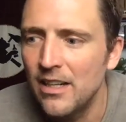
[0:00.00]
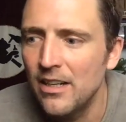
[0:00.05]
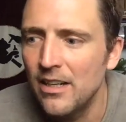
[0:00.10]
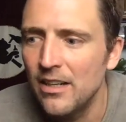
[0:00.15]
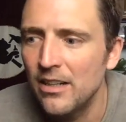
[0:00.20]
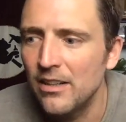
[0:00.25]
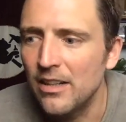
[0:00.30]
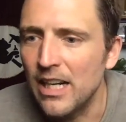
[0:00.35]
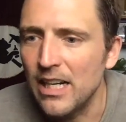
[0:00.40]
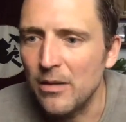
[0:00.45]

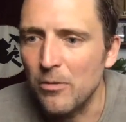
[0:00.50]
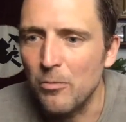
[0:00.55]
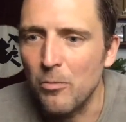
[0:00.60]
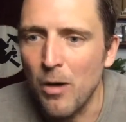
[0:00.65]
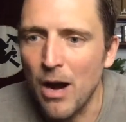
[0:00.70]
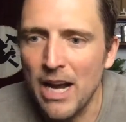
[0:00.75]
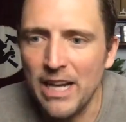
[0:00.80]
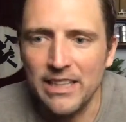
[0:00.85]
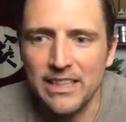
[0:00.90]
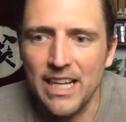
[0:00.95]
like
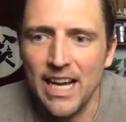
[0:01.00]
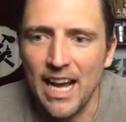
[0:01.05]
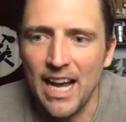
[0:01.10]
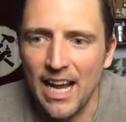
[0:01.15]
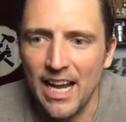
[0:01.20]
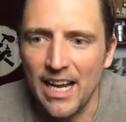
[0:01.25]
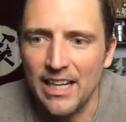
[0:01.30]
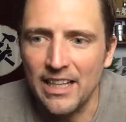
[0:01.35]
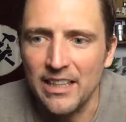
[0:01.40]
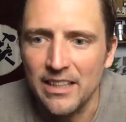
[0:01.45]
white
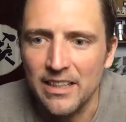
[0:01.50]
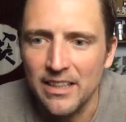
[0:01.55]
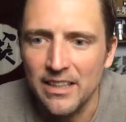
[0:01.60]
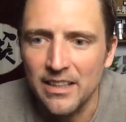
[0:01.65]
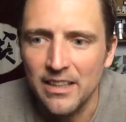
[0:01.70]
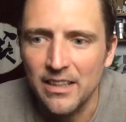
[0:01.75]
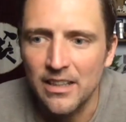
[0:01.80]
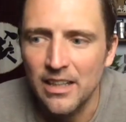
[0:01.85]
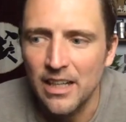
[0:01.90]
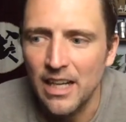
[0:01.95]
guy.
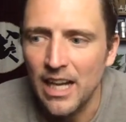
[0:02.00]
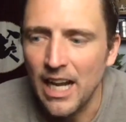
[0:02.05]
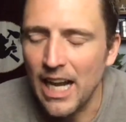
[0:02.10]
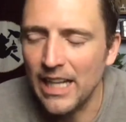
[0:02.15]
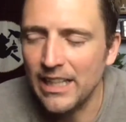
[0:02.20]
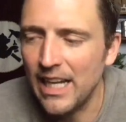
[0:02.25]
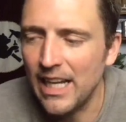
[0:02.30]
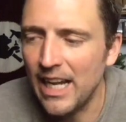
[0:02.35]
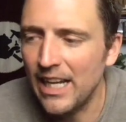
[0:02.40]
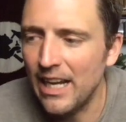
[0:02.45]

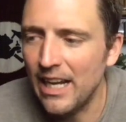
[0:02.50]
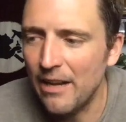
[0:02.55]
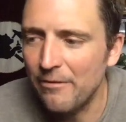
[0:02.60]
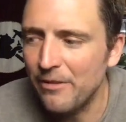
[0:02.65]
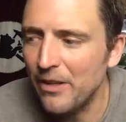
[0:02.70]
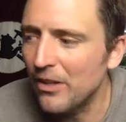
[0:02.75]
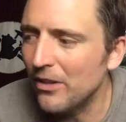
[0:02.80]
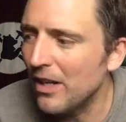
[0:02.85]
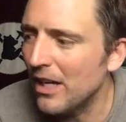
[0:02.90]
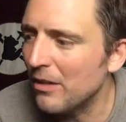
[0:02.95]
And I
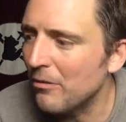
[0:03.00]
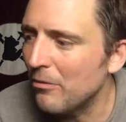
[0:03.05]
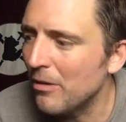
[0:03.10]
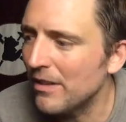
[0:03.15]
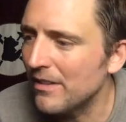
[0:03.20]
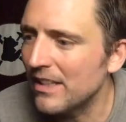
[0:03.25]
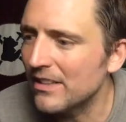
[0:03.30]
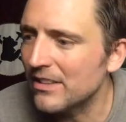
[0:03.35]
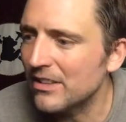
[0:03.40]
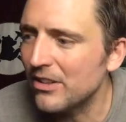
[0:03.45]
feel like
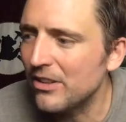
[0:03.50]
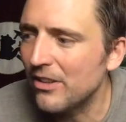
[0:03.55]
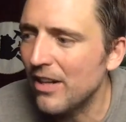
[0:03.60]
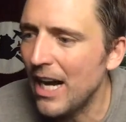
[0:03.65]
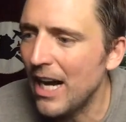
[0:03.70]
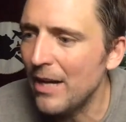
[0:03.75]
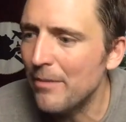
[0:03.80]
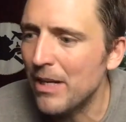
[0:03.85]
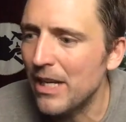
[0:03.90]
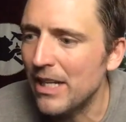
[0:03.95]
with this
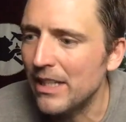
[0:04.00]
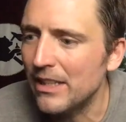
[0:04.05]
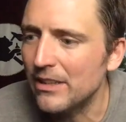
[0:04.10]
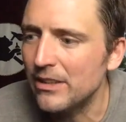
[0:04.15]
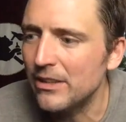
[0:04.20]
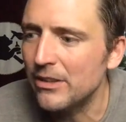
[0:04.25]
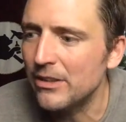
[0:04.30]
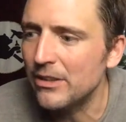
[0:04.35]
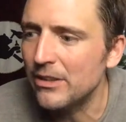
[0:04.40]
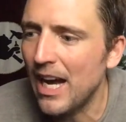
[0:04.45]
climate,
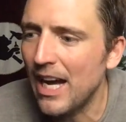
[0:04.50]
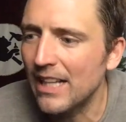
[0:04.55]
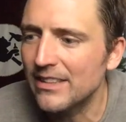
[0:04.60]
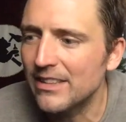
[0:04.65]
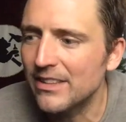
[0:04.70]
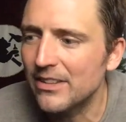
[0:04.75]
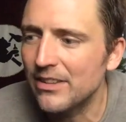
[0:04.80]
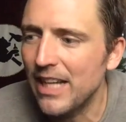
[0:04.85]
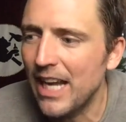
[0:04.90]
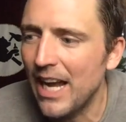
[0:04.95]
you
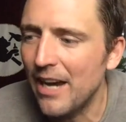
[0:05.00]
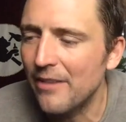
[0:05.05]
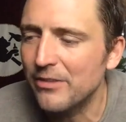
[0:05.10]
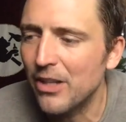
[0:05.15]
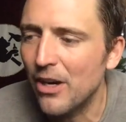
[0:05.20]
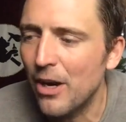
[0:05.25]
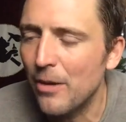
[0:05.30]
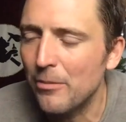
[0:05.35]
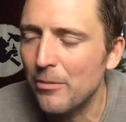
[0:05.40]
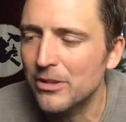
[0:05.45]
constantly have
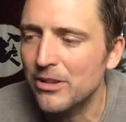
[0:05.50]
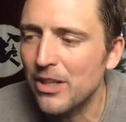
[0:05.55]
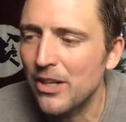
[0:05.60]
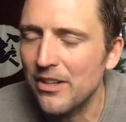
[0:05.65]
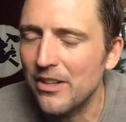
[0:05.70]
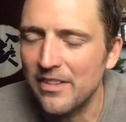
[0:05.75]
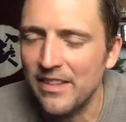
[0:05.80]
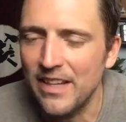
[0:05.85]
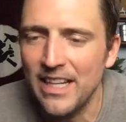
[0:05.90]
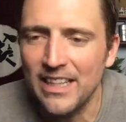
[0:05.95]
to almost
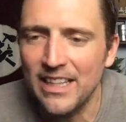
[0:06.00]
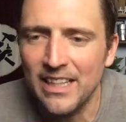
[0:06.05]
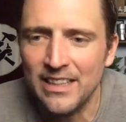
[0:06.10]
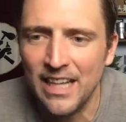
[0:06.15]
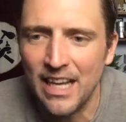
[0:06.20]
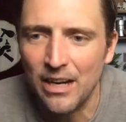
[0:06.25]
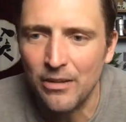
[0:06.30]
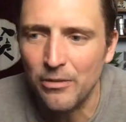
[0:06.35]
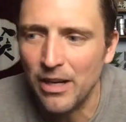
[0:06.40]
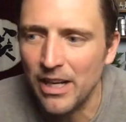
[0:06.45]
start thinking
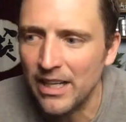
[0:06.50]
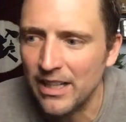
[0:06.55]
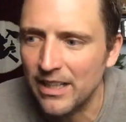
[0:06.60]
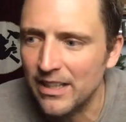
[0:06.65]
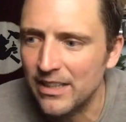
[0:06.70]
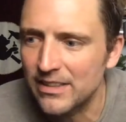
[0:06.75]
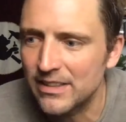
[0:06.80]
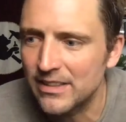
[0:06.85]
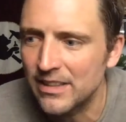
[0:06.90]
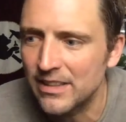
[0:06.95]
that way,
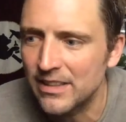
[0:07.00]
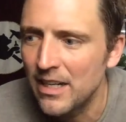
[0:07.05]
because